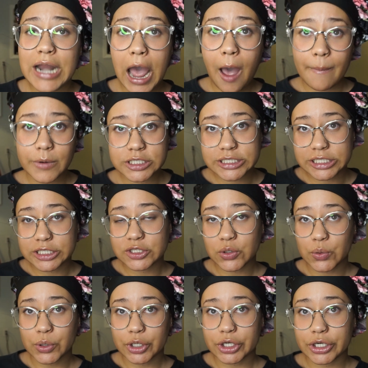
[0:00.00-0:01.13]
Albertsons
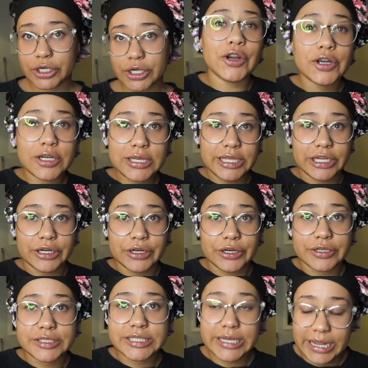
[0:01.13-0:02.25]
order earlier
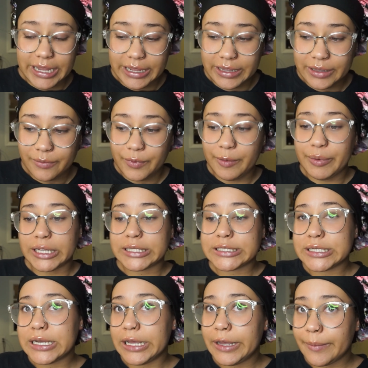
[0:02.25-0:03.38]
today. We picked
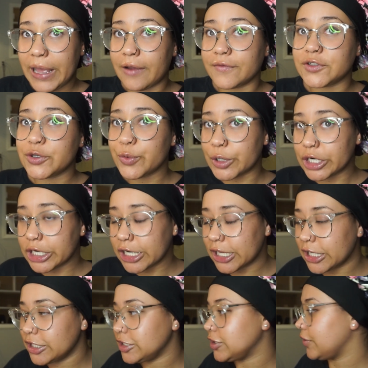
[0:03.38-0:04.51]
it up after
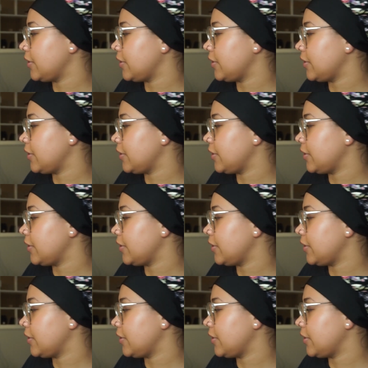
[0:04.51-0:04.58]
work. so